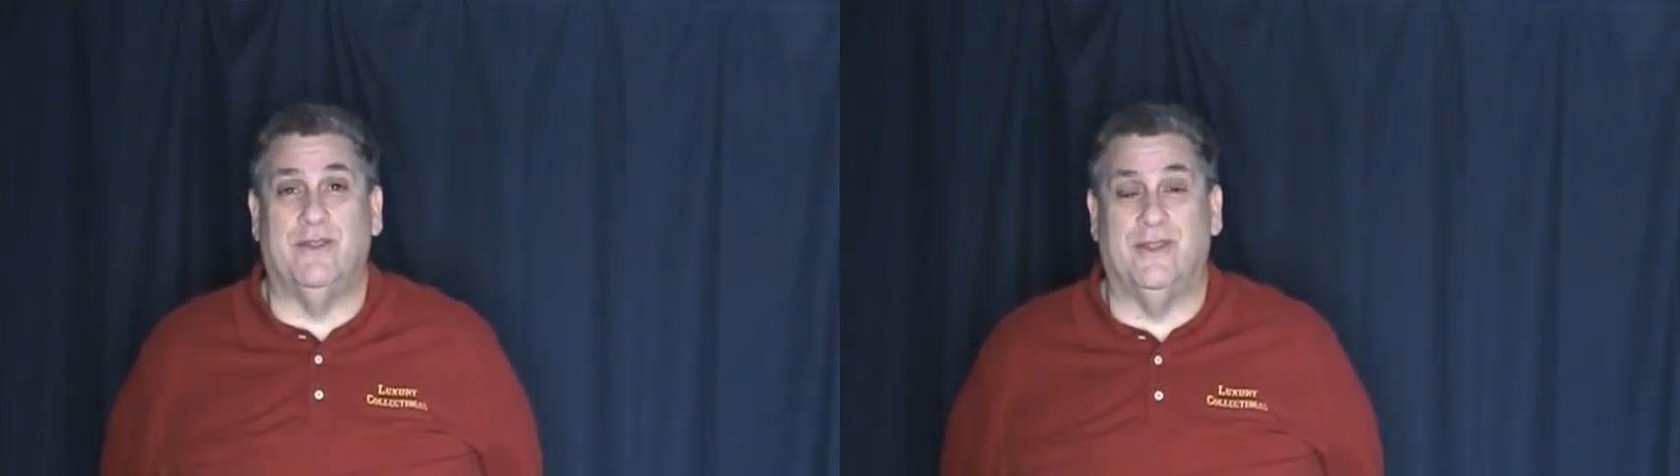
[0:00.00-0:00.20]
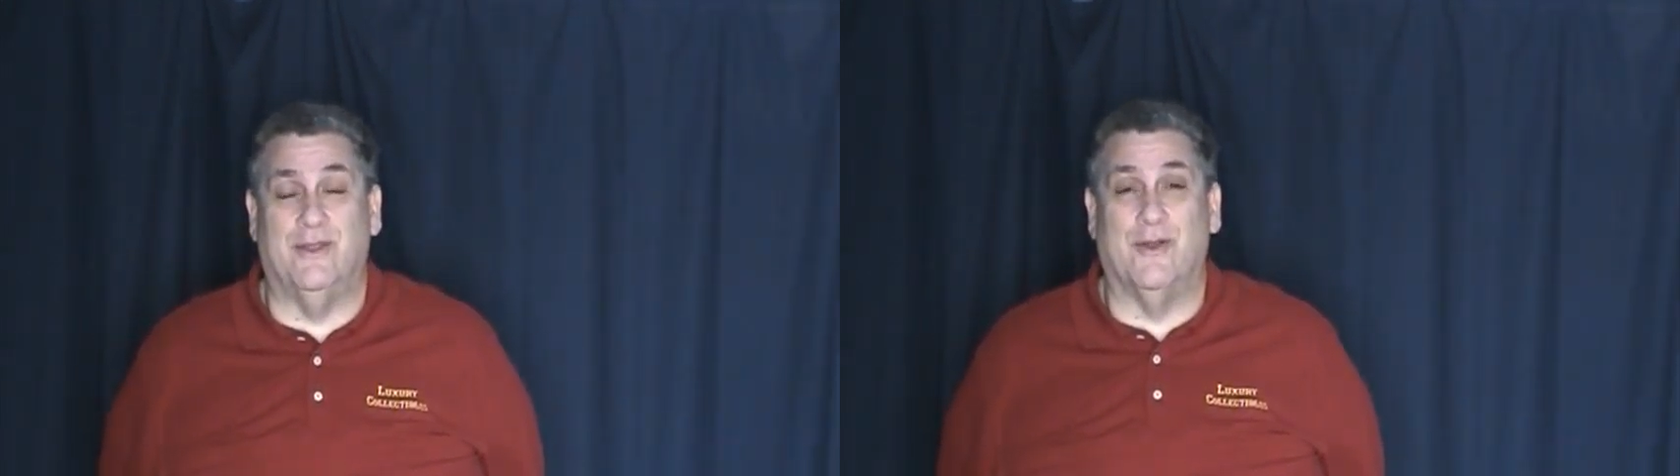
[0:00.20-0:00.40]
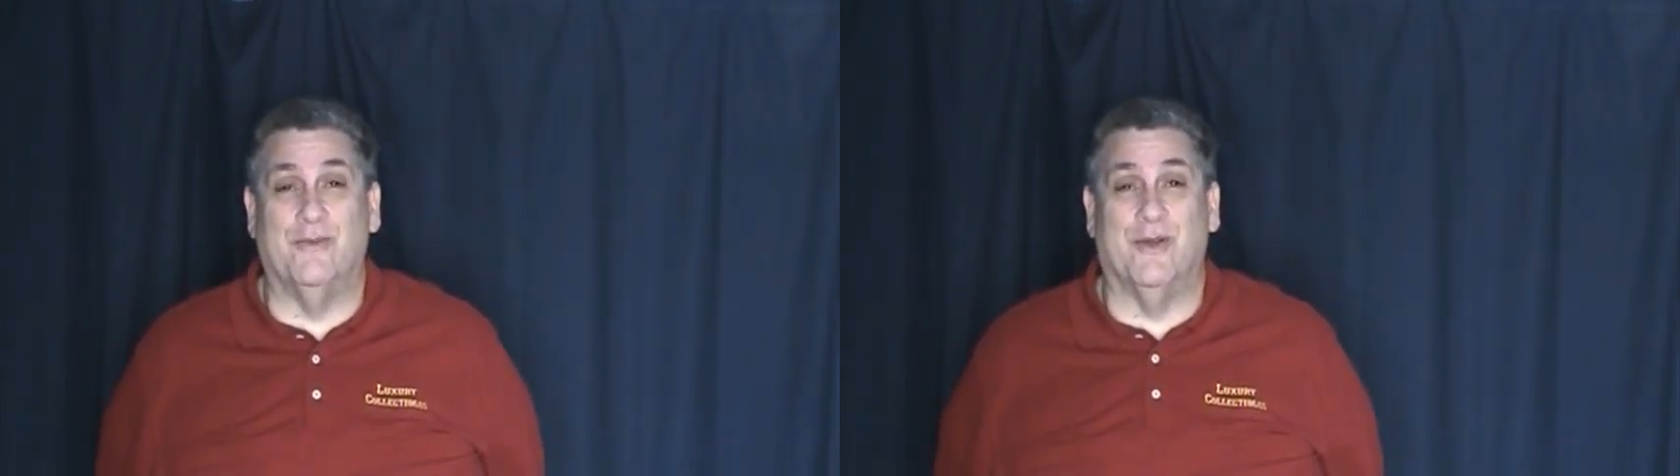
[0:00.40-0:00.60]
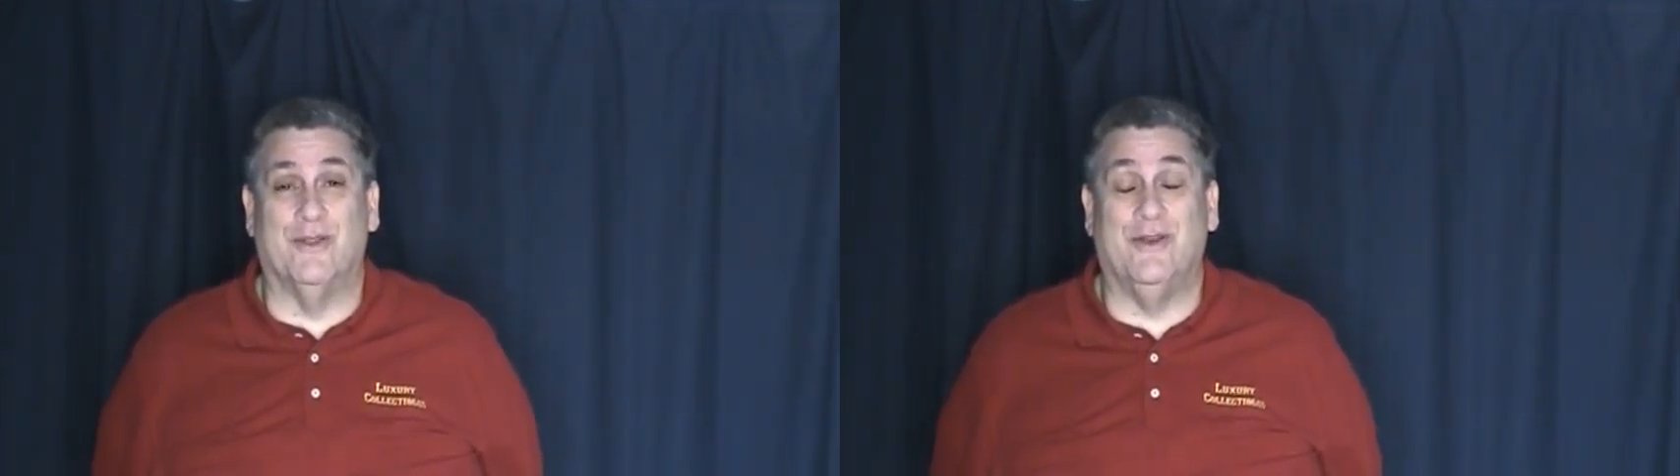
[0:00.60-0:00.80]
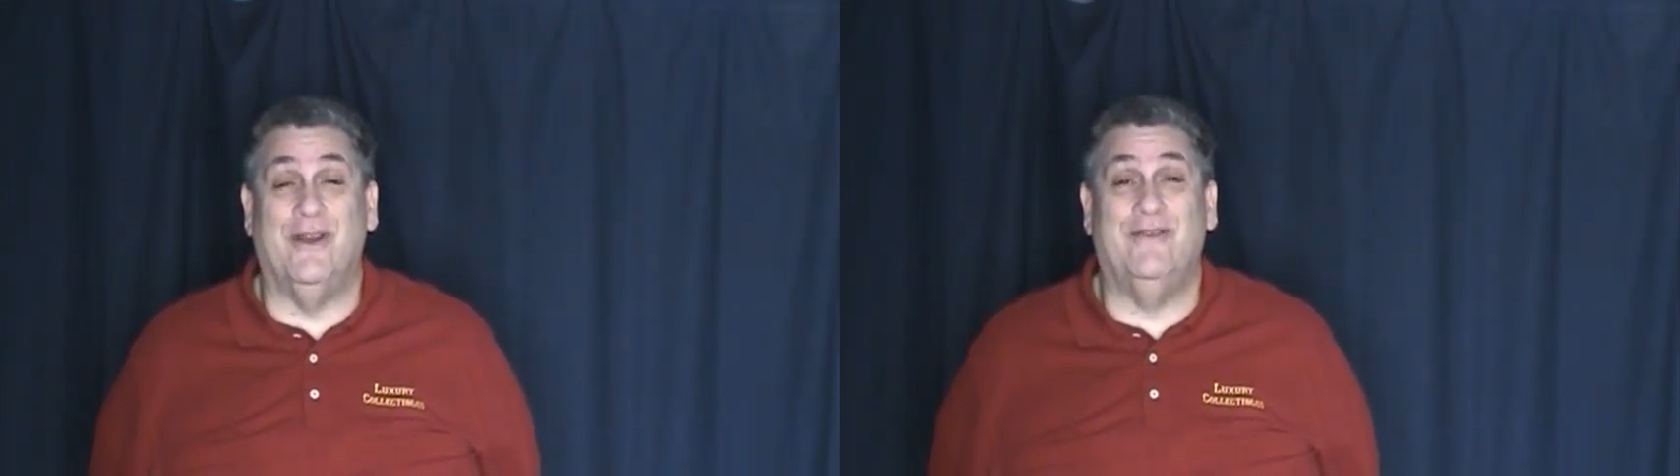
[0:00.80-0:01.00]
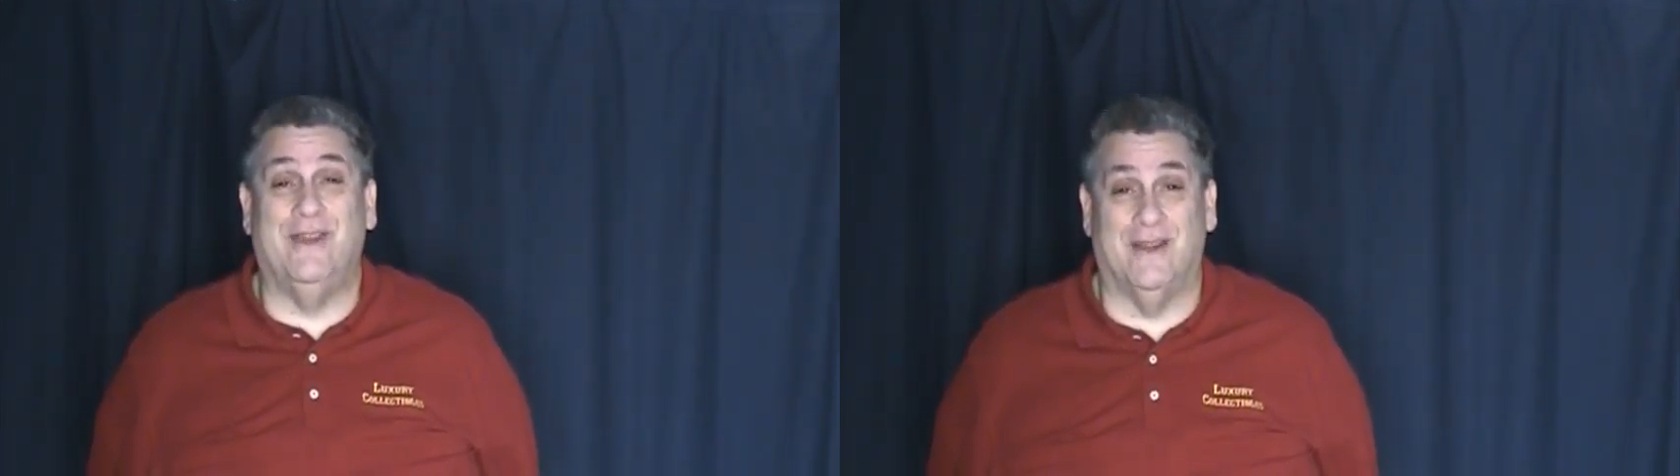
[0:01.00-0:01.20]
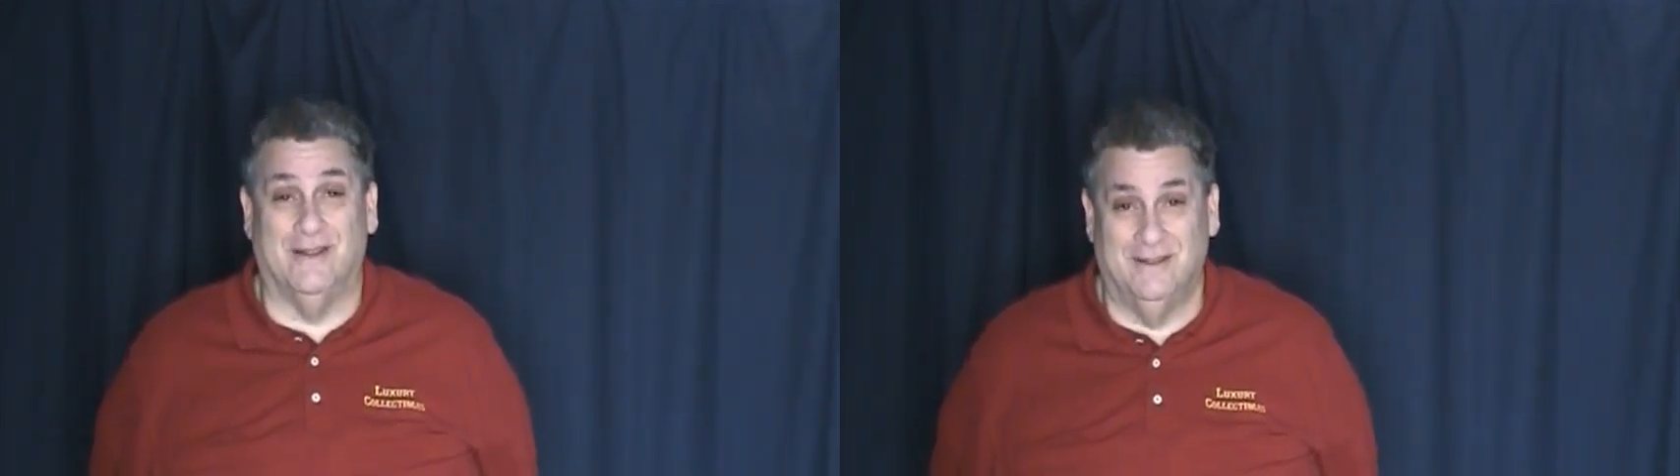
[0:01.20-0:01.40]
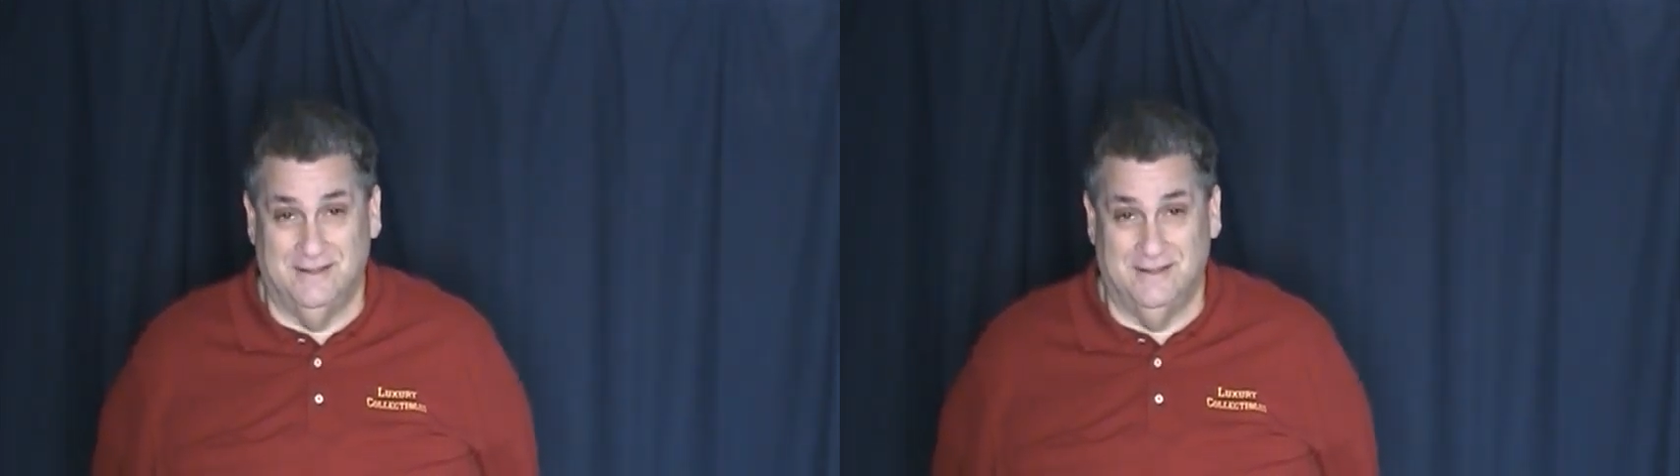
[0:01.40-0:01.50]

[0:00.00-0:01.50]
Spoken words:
at the Nurnberg Toy Fair.